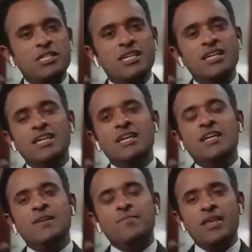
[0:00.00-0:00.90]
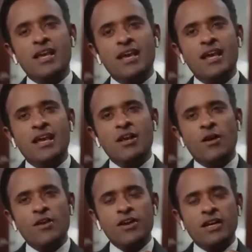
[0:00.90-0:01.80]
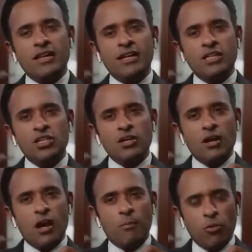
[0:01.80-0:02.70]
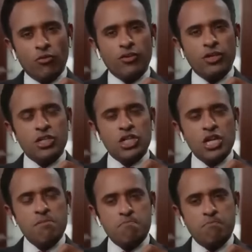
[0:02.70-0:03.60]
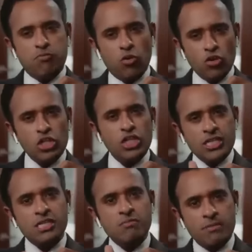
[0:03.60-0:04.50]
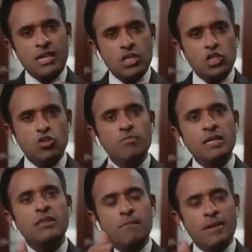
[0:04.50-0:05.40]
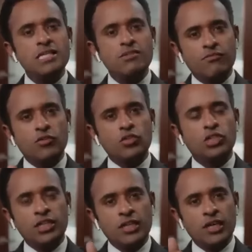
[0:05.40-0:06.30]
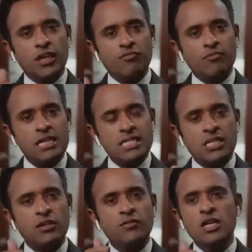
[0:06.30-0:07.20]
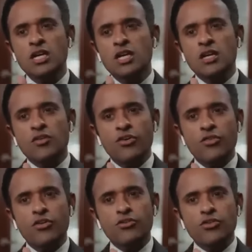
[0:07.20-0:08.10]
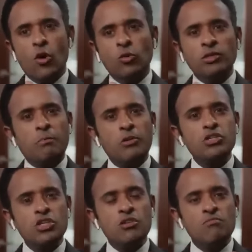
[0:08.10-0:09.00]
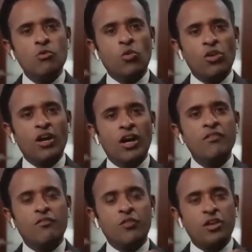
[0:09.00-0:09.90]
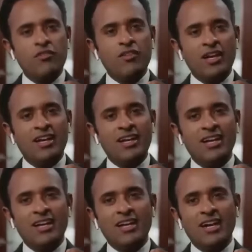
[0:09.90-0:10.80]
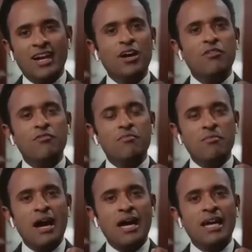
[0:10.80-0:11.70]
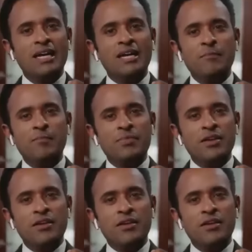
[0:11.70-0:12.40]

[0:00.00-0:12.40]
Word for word: was, you know, I think that Apoorva, she pushes me to be the best version of myself. The only person more unforgiving of my